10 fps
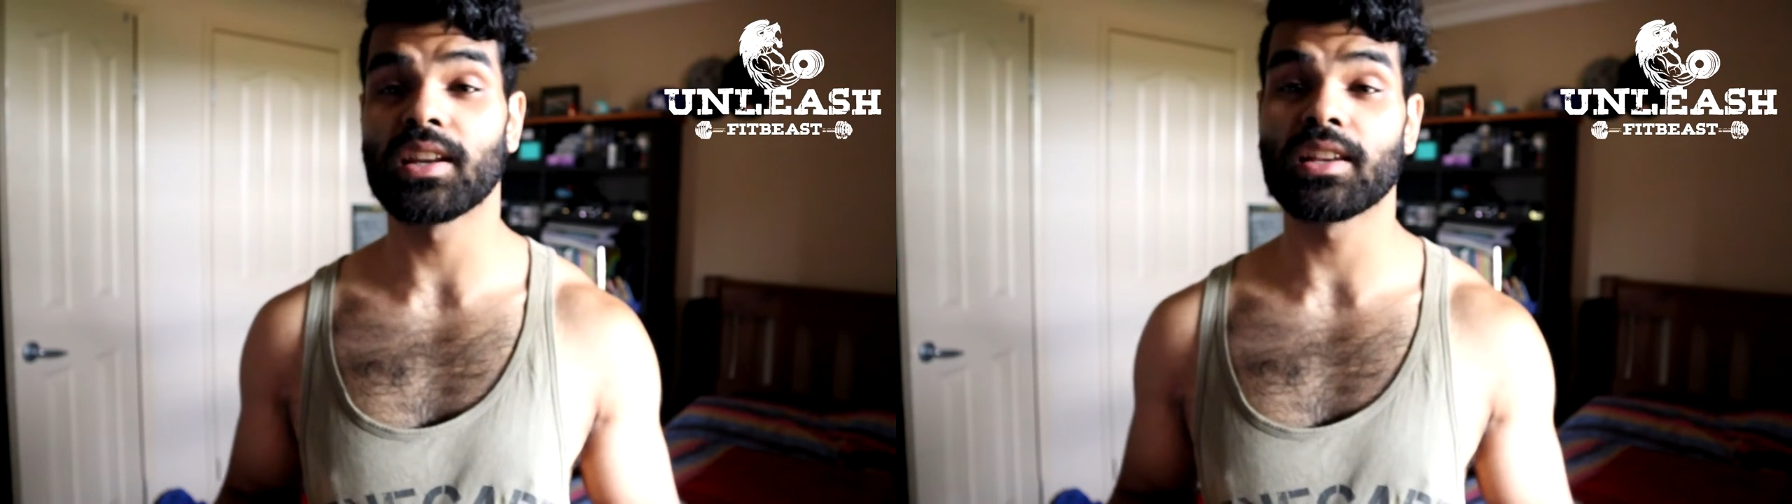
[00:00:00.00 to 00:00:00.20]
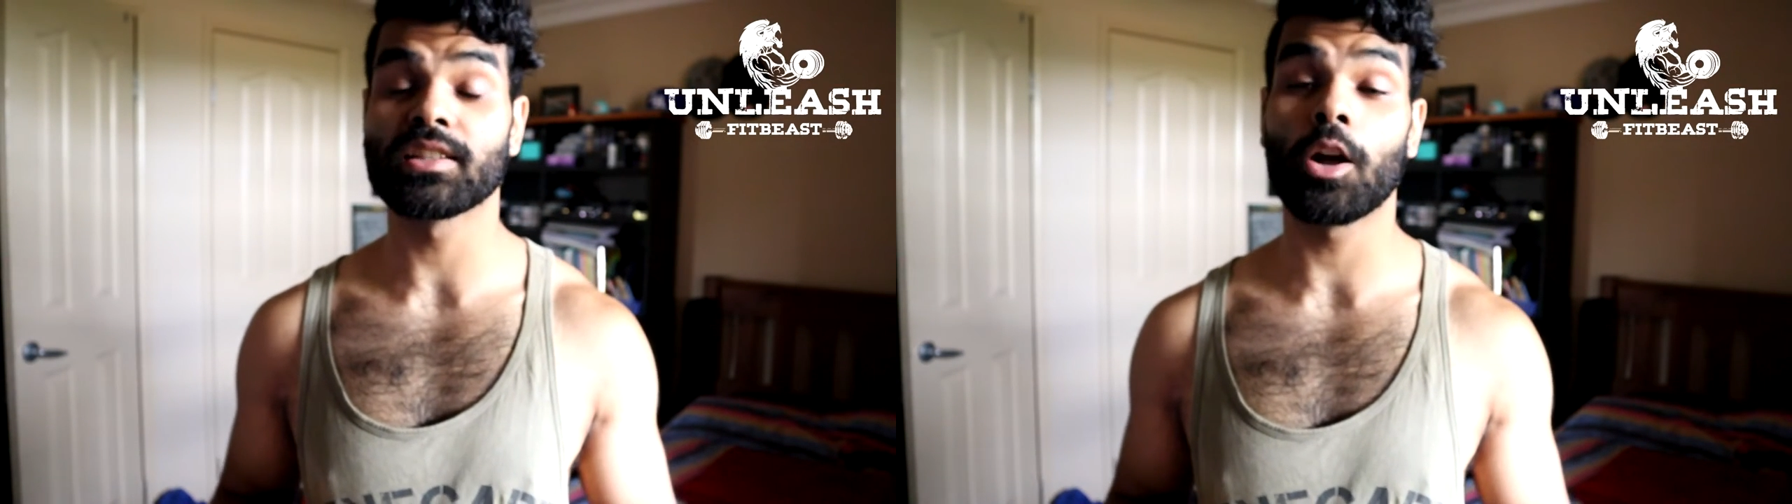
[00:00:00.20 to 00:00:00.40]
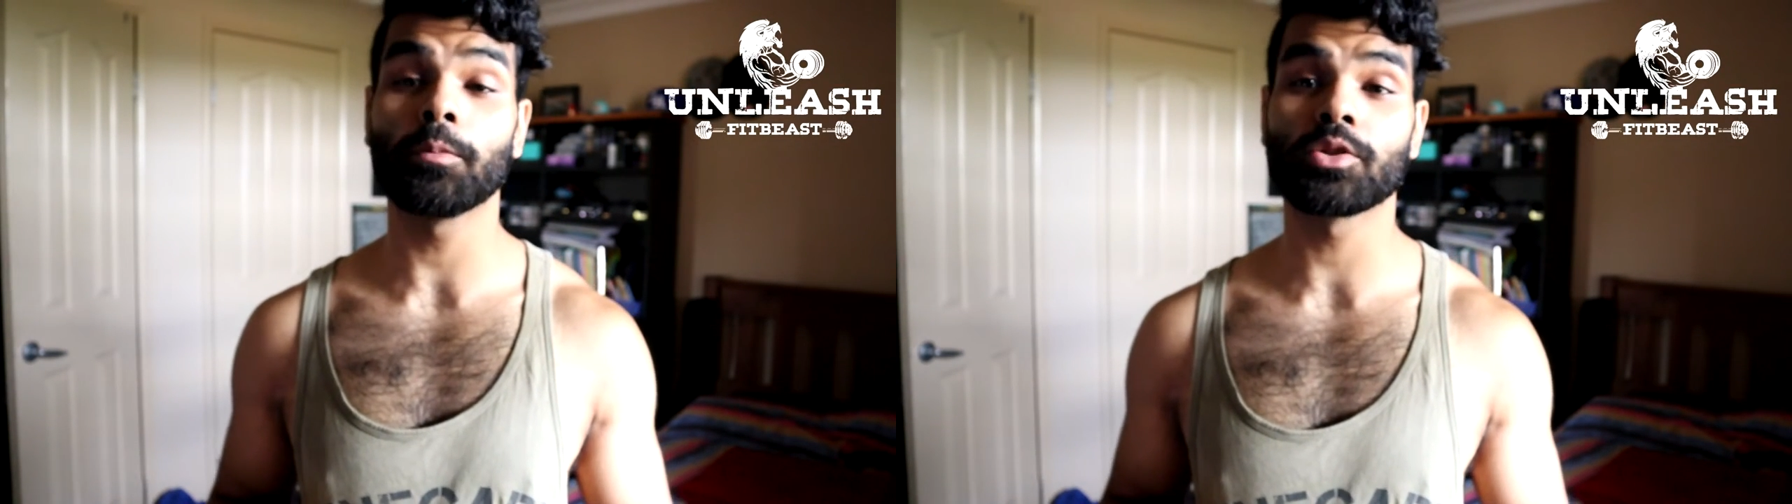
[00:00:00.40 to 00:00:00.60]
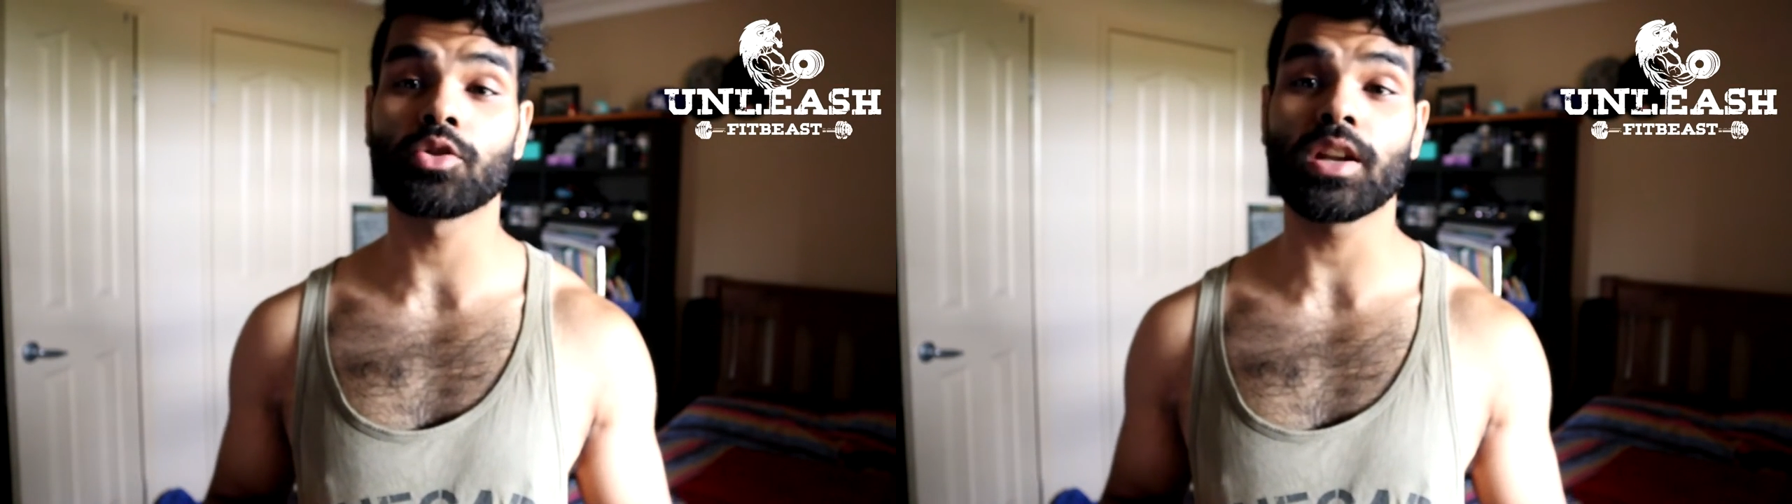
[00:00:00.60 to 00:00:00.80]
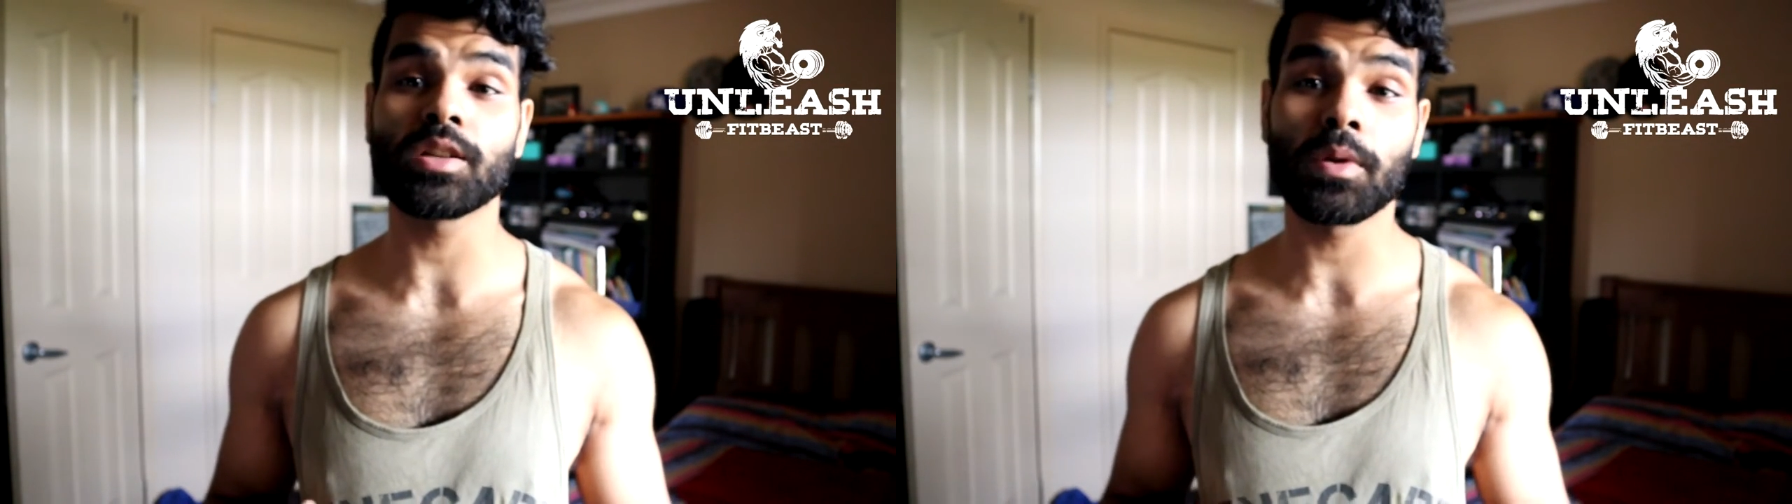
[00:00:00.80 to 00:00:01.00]
it has helped
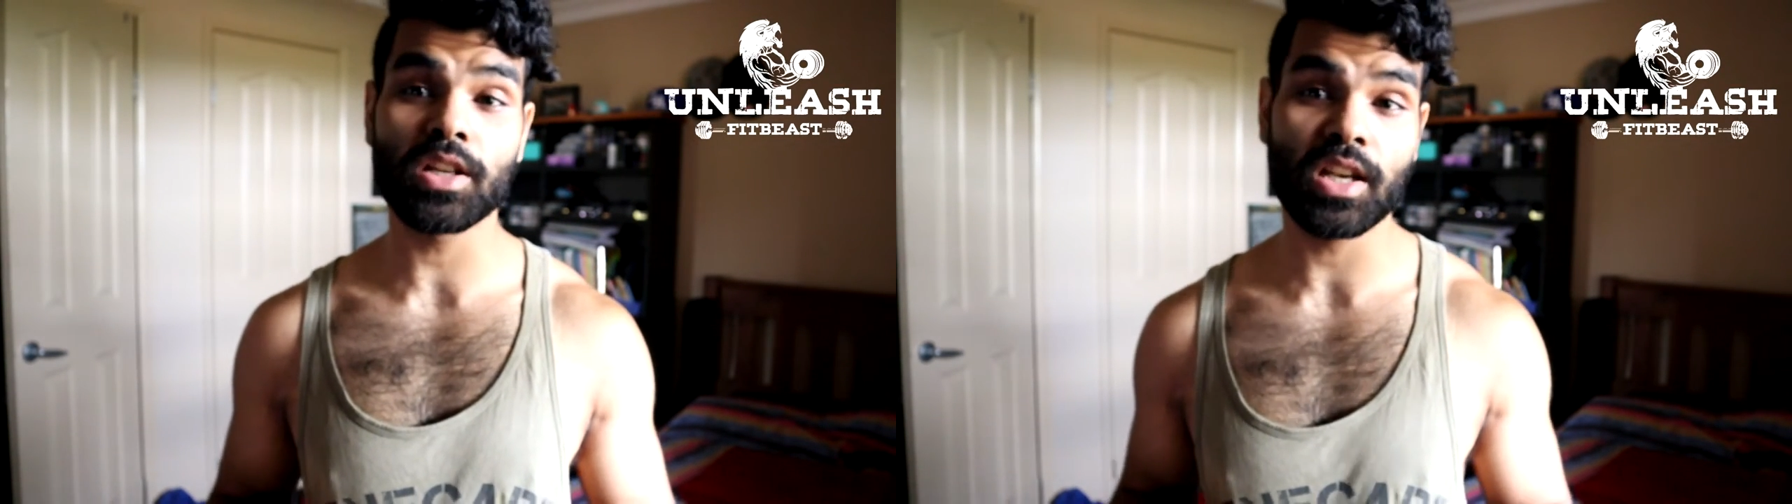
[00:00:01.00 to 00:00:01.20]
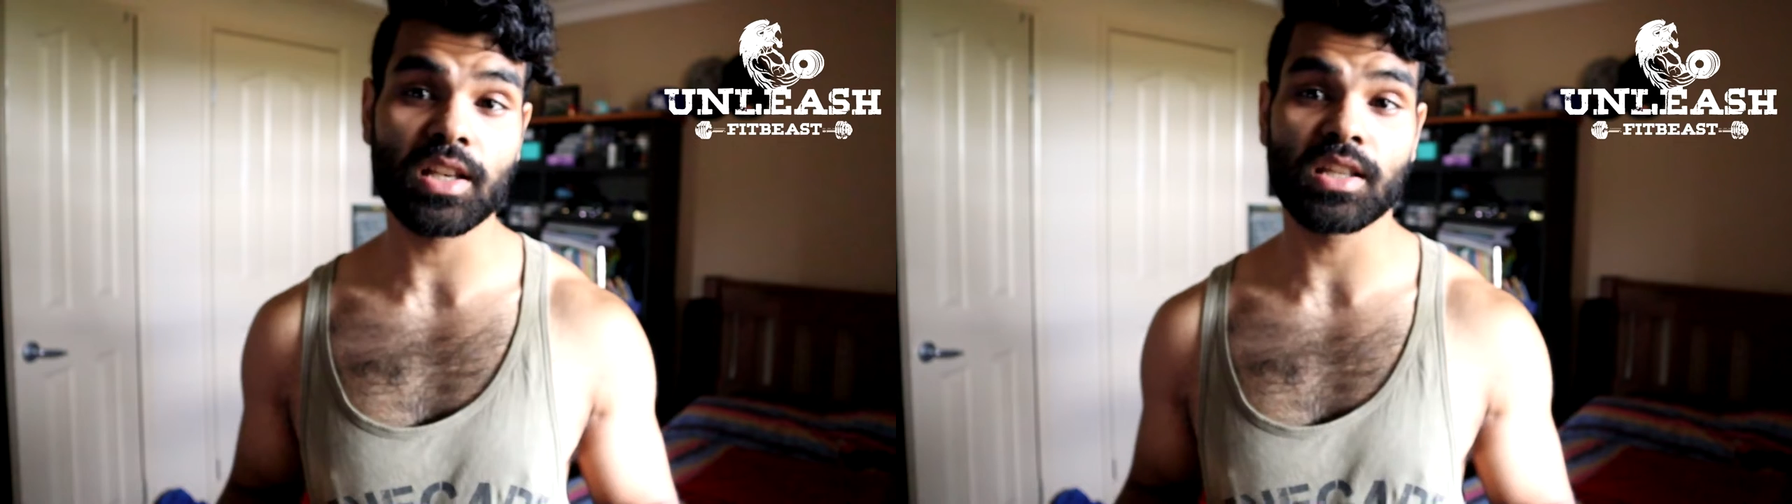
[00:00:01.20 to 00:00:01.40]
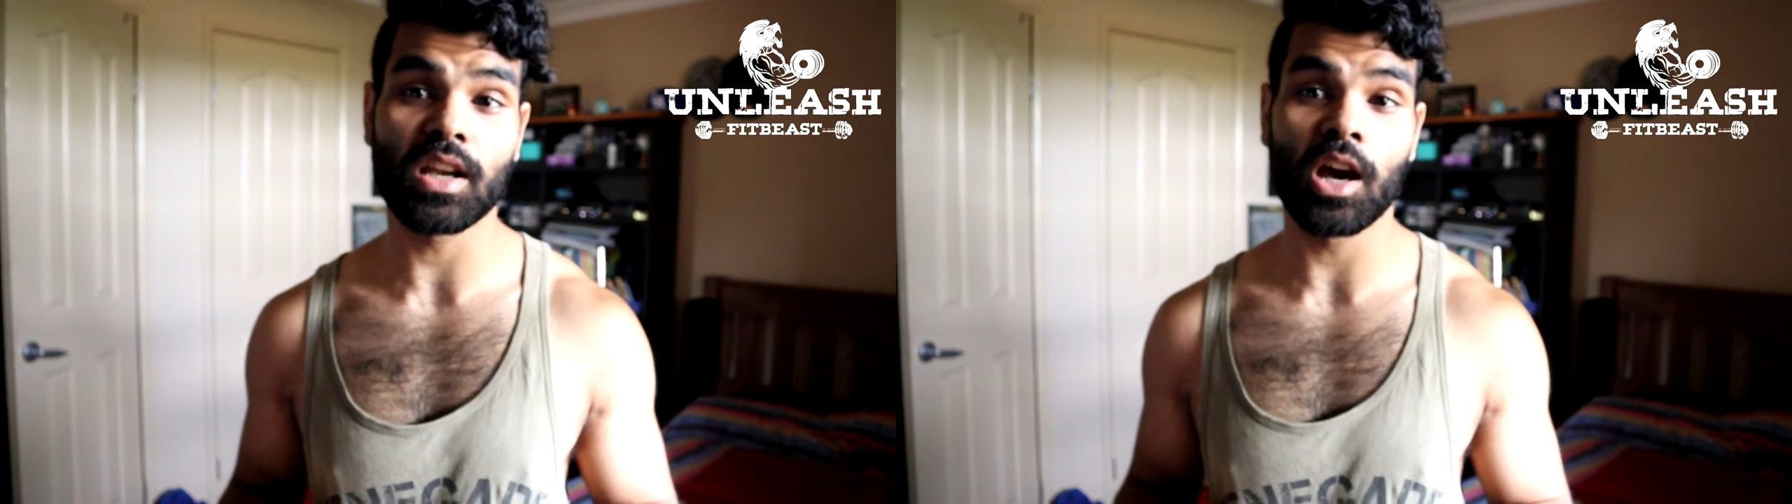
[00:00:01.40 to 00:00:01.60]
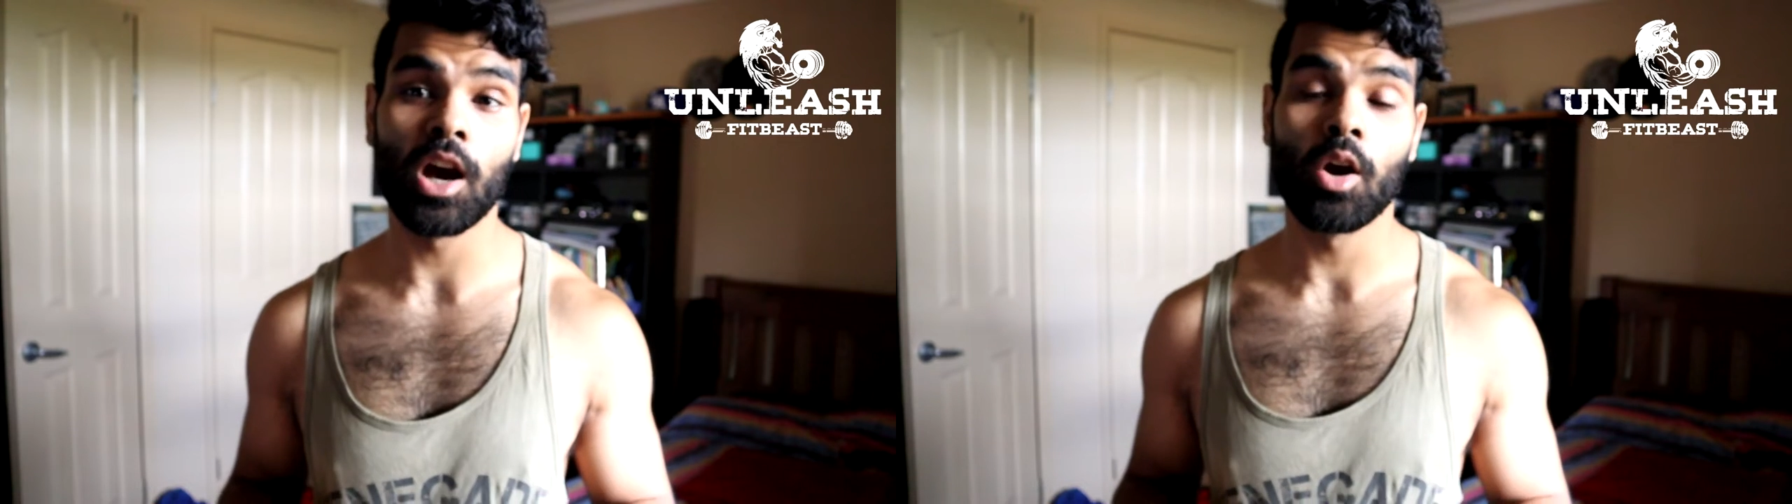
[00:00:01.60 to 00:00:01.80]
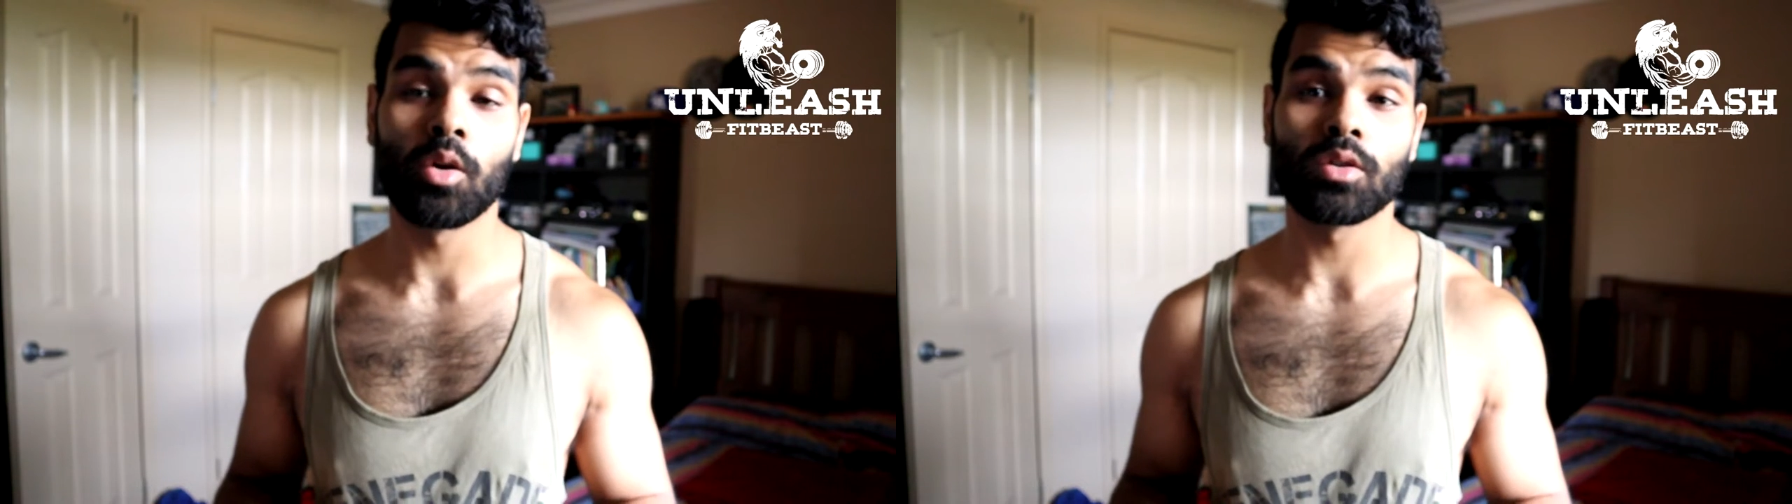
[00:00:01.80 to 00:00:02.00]
stretch my chest out